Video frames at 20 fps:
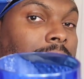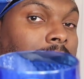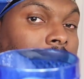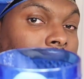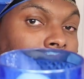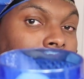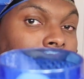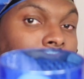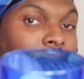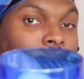
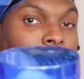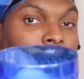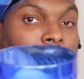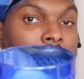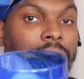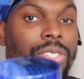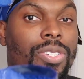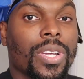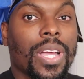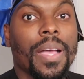This is when
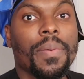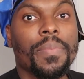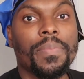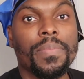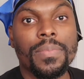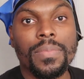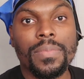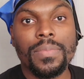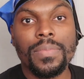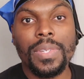they
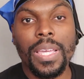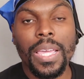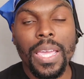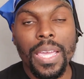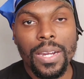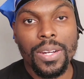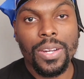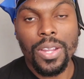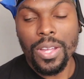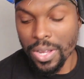drop
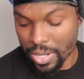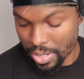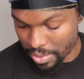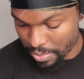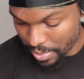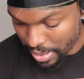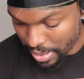eggnog,